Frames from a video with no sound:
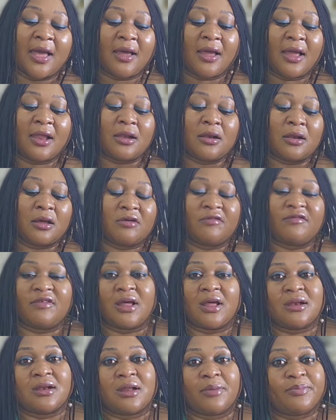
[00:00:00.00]
I love
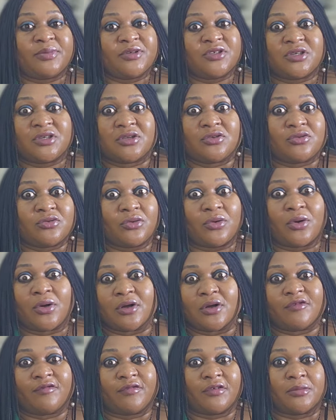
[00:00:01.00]
and appreciate you
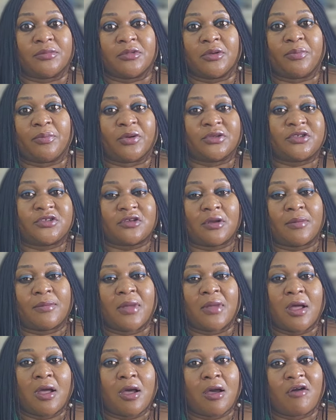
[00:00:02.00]
all from the bottom
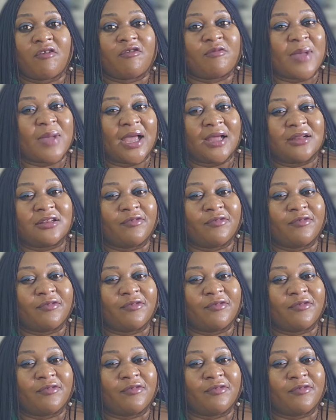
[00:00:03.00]
of my heart.